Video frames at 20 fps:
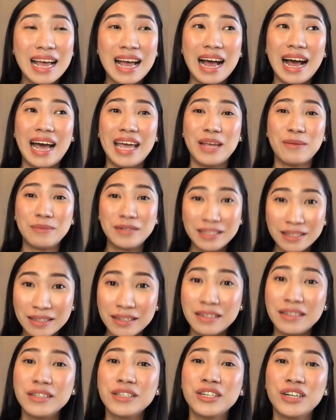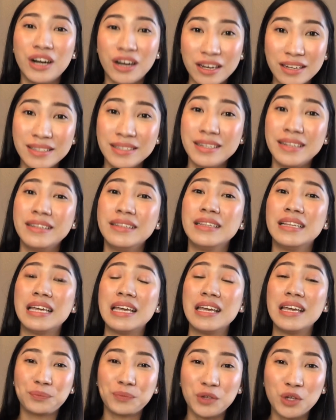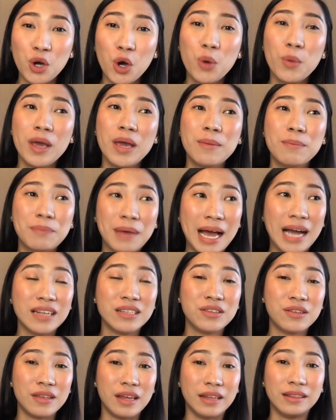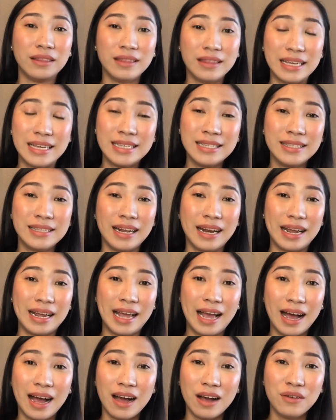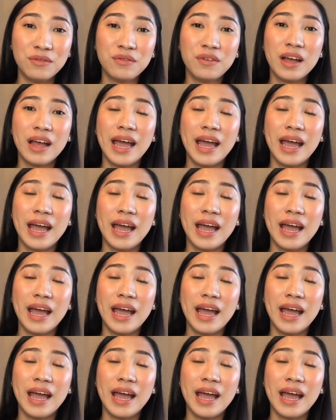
I am still constantly going back to that list that I have